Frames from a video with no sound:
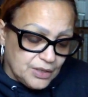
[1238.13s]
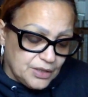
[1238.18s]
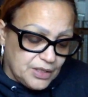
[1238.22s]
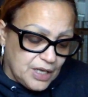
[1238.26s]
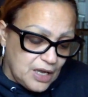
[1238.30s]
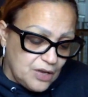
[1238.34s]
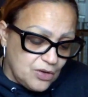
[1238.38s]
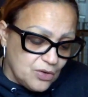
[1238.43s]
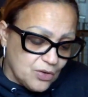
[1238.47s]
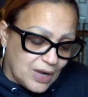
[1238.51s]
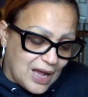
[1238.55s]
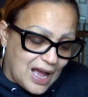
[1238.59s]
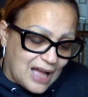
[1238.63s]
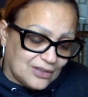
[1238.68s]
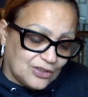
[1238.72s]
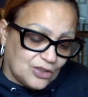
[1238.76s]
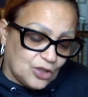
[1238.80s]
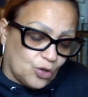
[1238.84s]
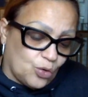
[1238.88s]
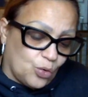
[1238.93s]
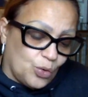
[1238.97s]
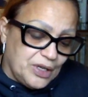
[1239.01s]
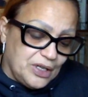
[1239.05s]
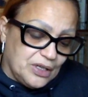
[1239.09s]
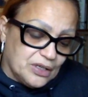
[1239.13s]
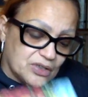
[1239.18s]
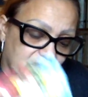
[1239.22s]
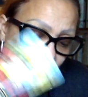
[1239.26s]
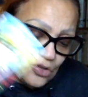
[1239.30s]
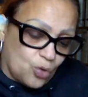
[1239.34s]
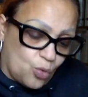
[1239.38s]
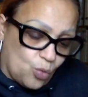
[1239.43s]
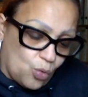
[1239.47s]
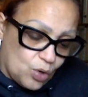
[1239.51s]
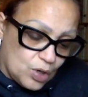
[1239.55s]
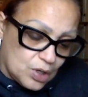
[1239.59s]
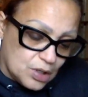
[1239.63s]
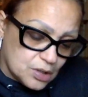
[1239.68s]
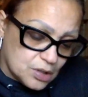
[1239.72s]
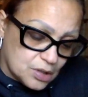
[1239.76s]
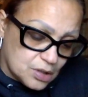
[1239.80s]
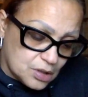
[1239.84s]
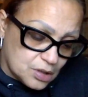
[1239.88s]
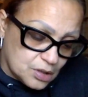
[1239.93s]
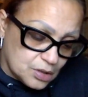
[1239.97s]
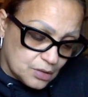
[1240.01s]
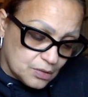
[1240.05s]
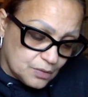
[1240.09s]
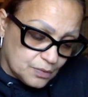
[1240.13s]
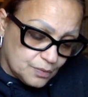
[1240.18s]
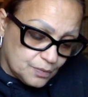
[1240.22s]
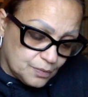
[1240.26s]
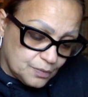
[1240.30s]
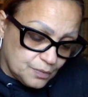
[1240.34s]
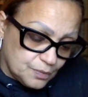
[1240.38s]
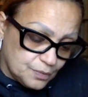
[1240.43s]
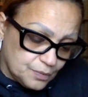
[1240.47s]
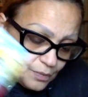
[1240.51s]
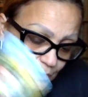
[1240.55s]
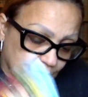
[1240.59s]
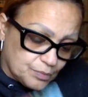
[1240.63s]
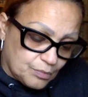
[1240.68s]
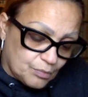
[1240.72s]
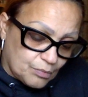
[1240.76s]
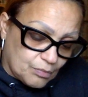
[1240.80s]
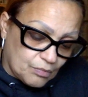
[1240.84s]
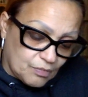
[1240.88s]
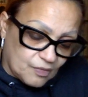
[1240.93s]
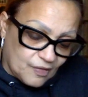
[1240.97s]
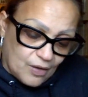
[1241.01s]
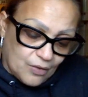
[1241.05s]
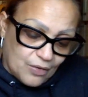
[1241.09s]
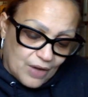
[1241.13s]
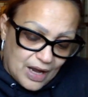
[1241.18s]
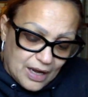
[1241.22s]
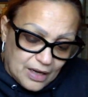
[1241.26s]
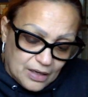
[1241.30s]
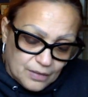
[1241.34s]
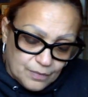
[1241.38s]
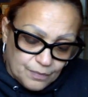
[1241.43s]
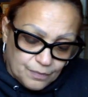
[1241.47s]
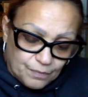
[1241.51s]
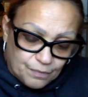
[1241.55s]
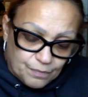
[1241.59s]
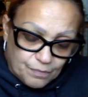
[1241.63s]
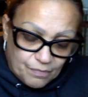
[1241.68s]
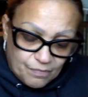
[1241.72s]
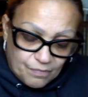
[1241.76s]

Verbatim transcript: Then you got the Queen of Swords. All right.